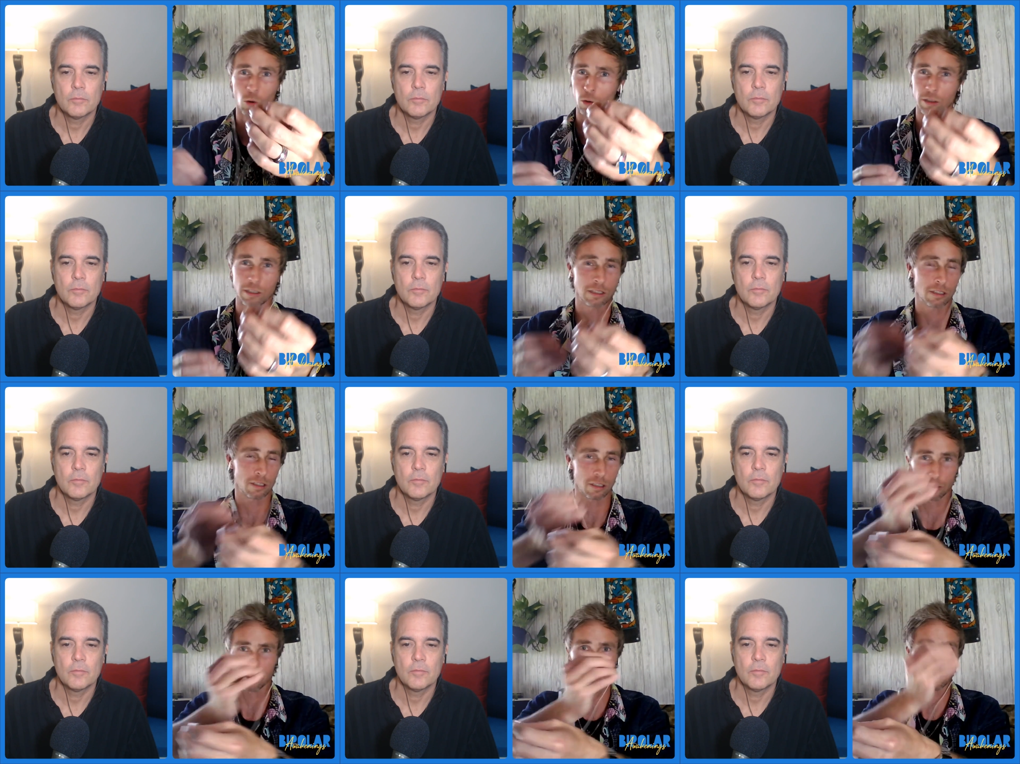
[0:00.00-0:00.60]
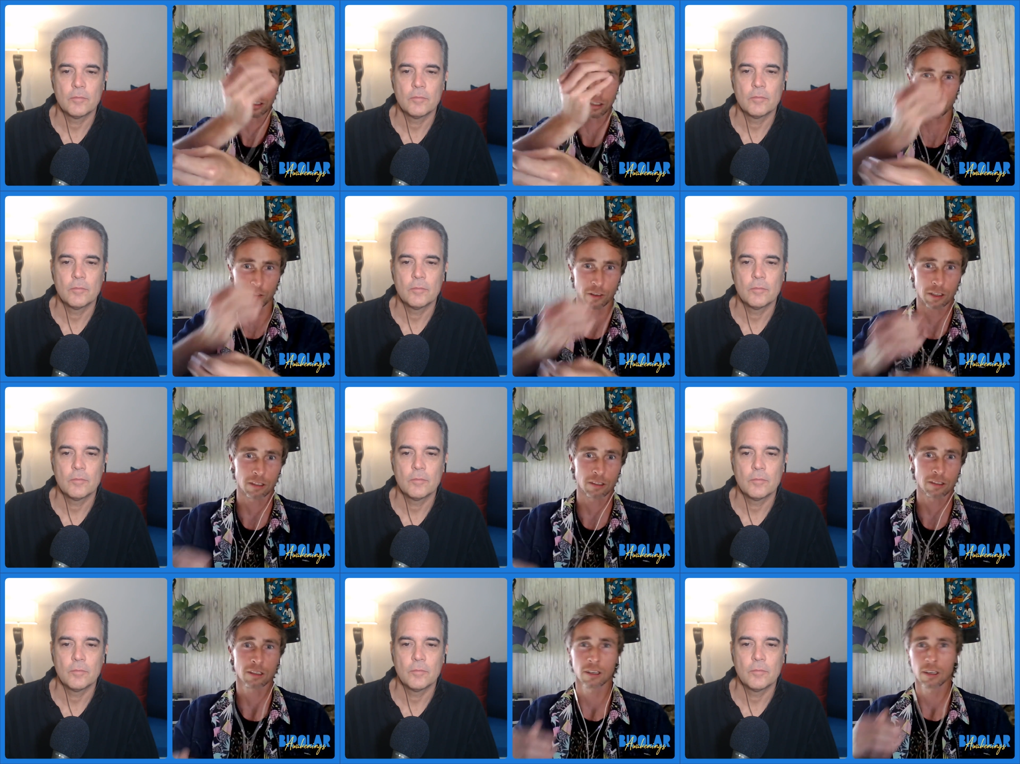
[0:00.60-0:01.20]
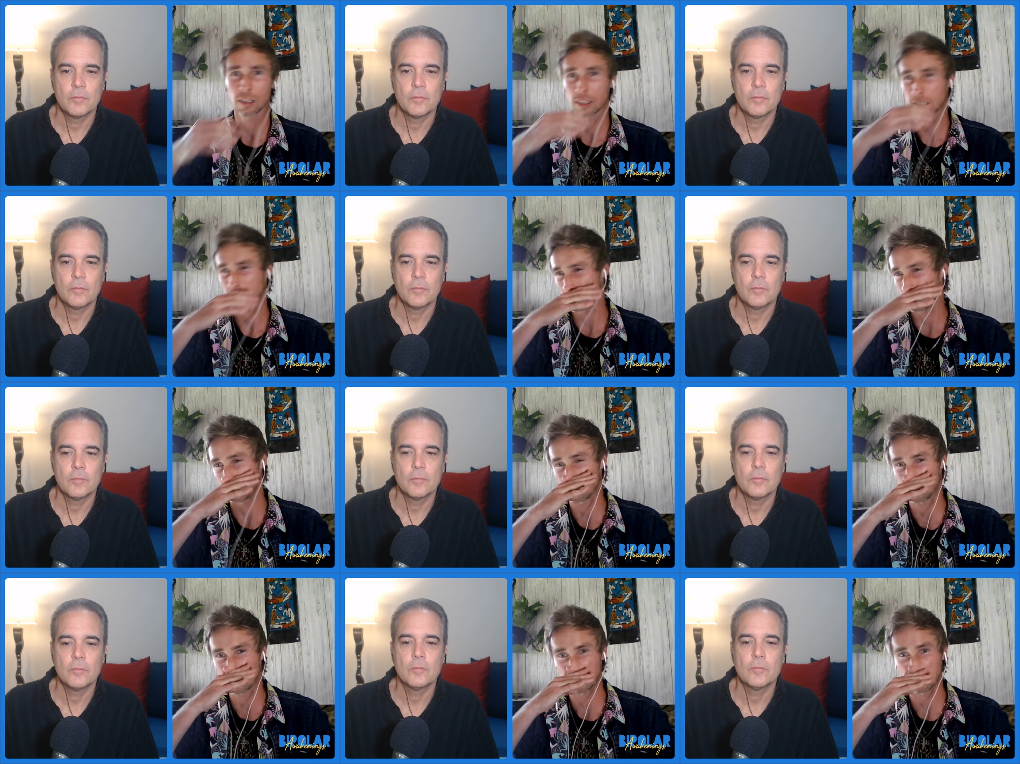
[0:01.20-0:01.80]
Speaker 1: these different spheres. Um,
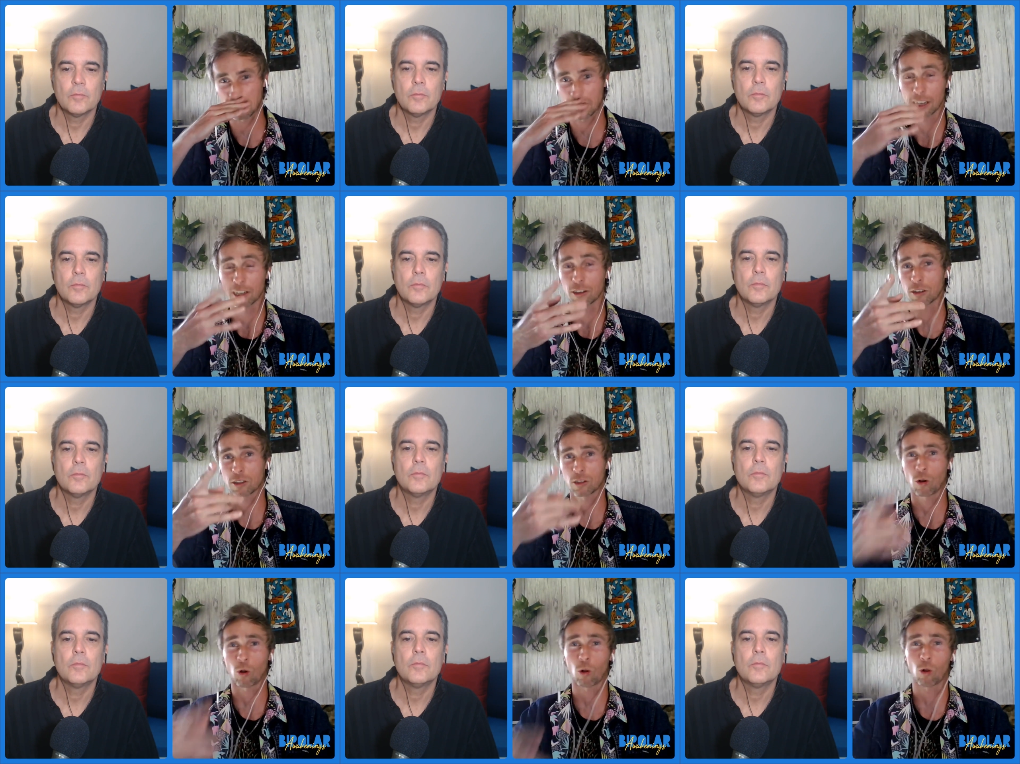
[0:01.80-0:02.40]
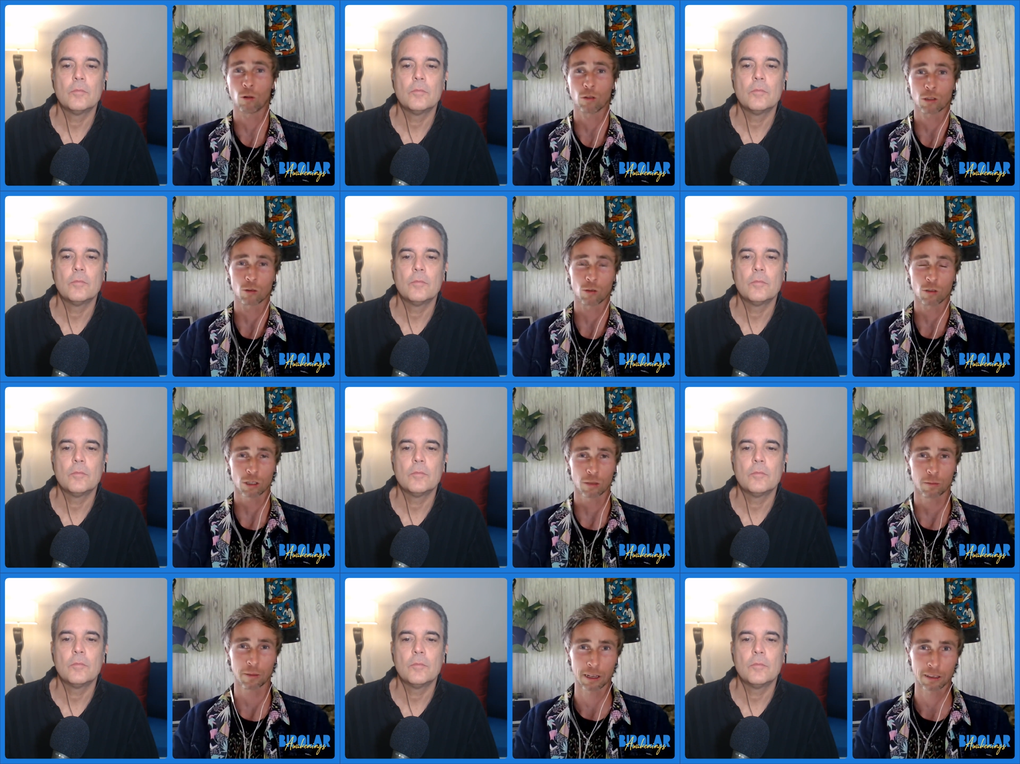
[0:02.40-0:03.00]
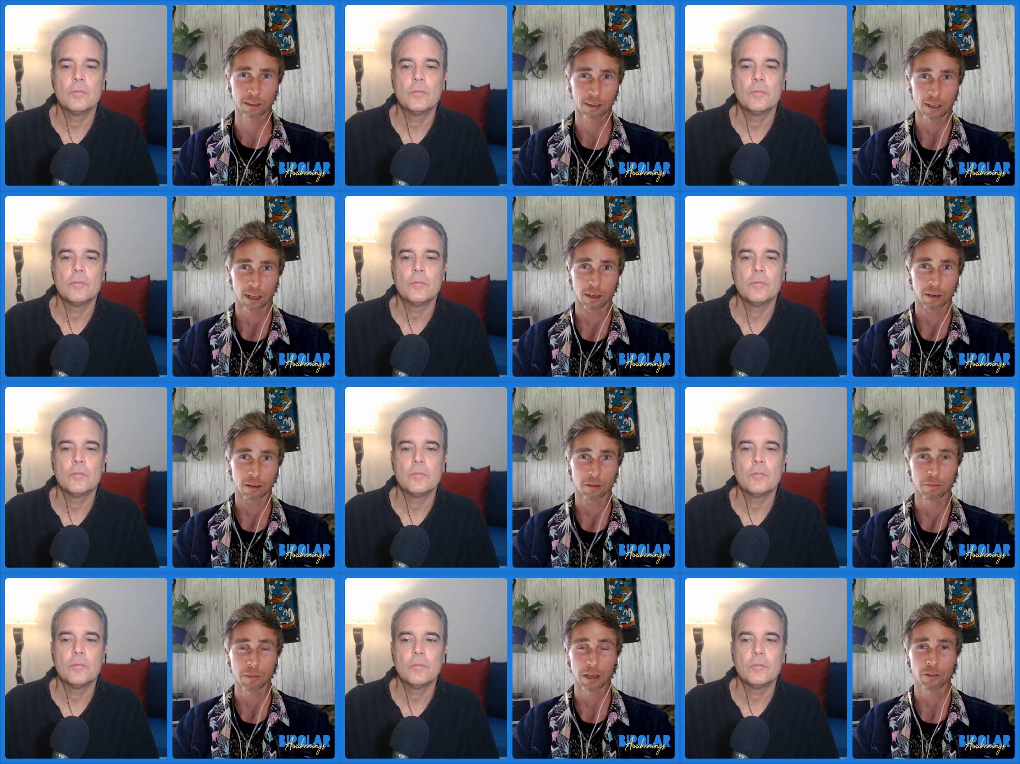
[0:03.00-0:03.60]
so like Chris Cole talked about that
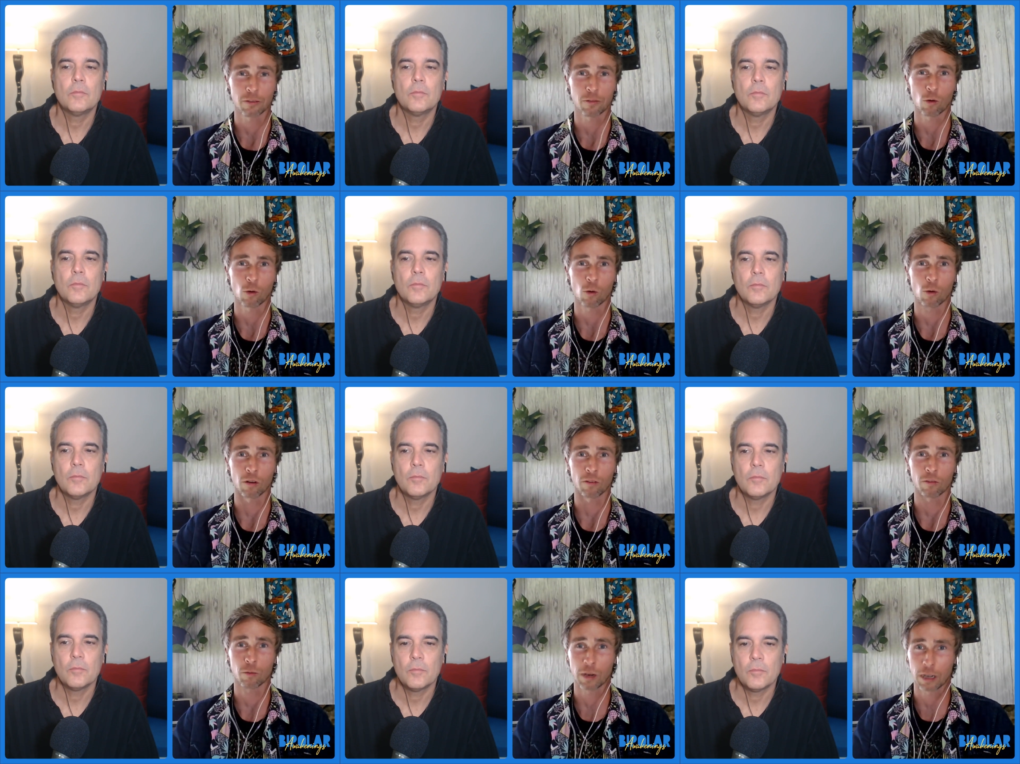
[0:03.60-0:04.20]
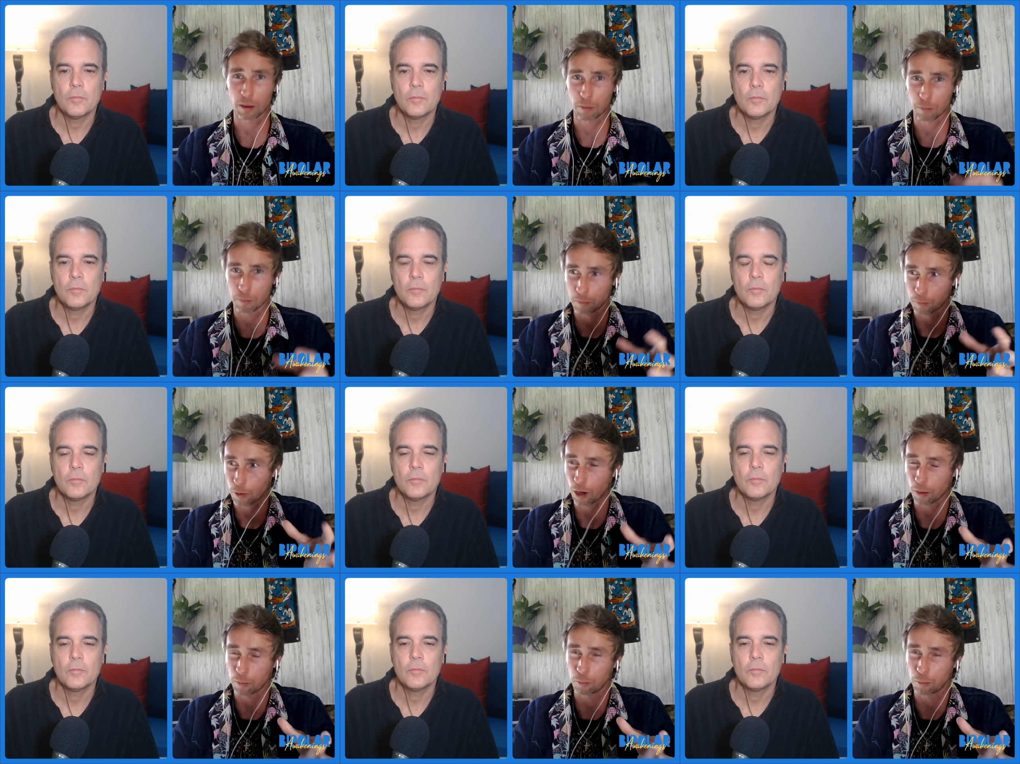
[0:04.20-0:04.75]
metaphor of when a pot